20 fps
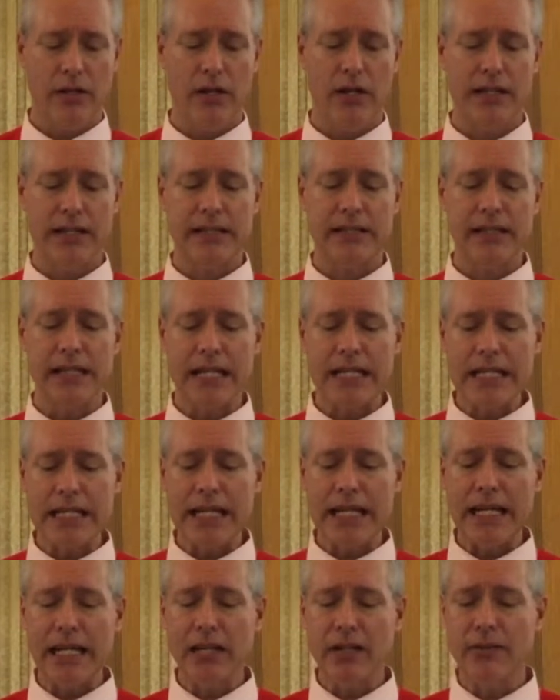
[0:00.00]
On a
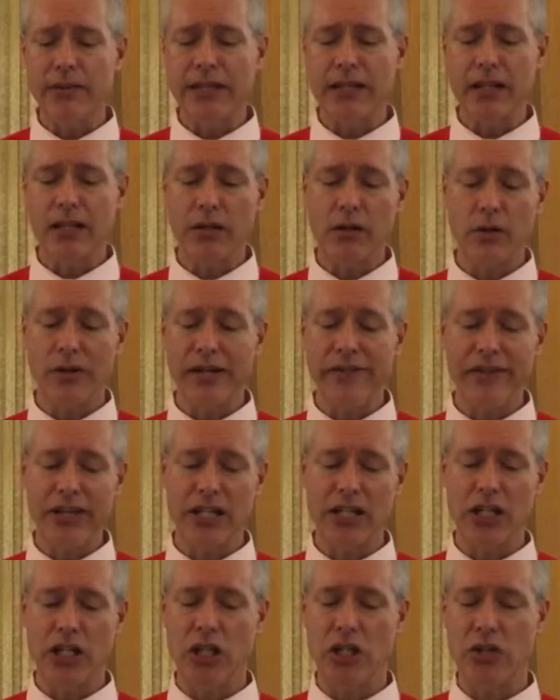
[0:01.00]
Sunday when the
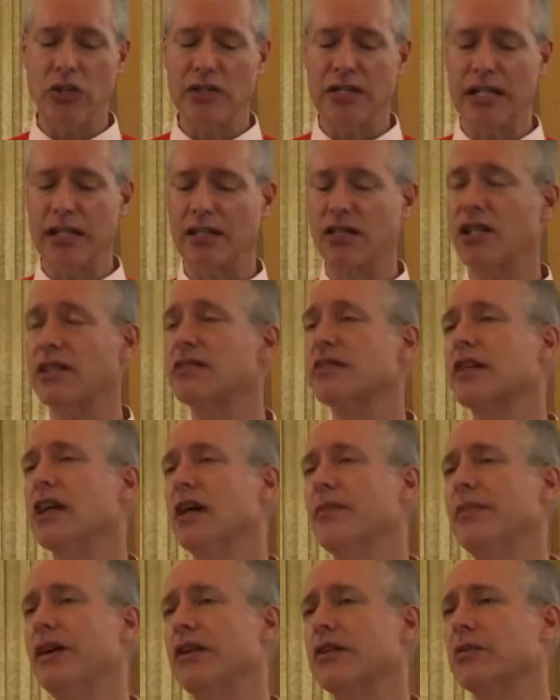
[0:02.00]
horrific news had just
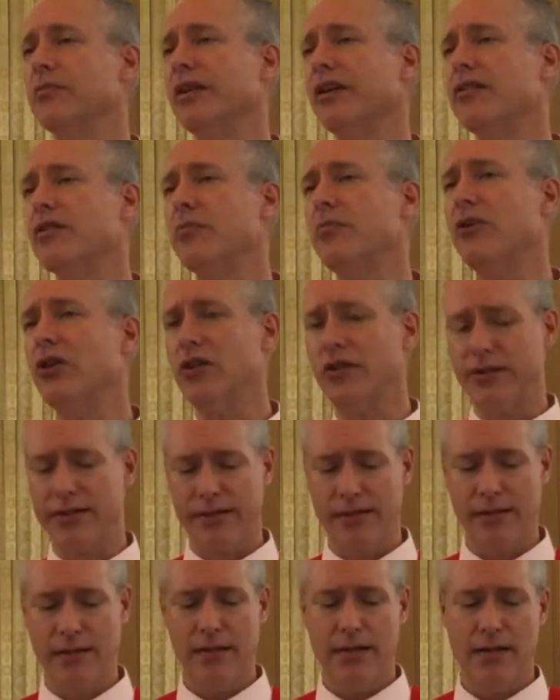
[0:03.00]
come out about the
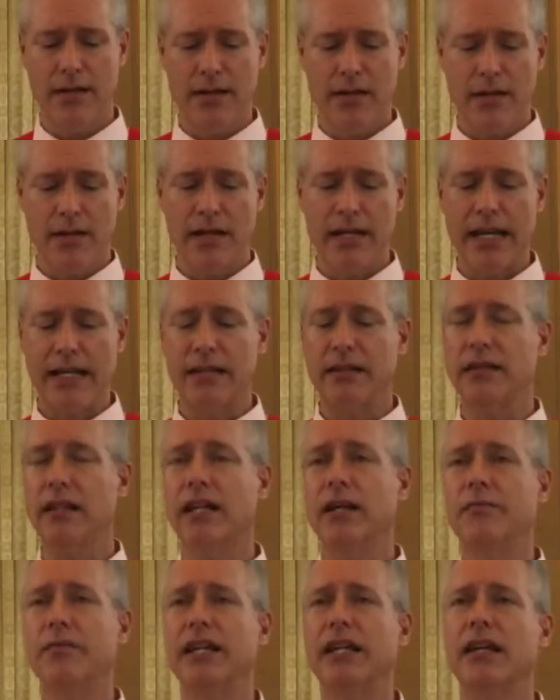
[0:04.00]
Pulse
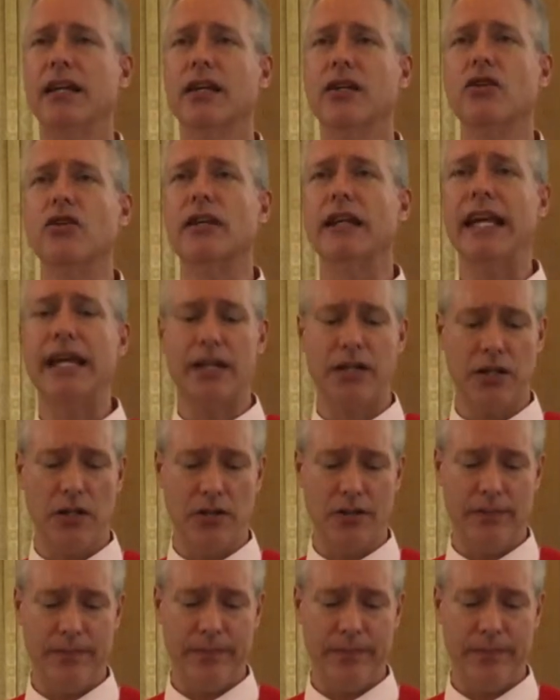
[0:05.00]
nightclub in Orlando.